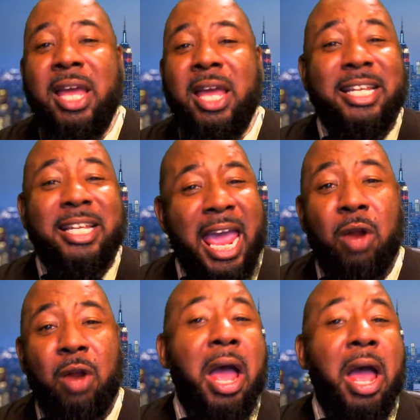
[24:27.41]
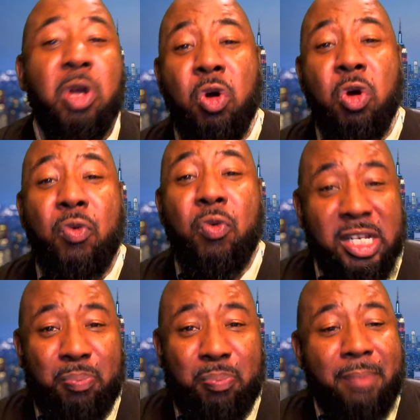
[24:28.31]
is hang around cool
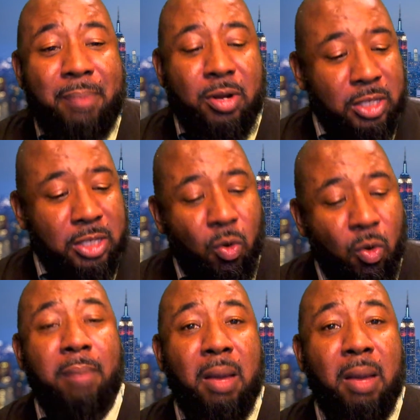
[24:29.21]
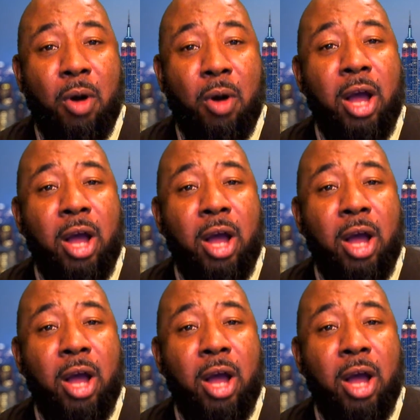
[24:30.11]
rich people because he want to be a part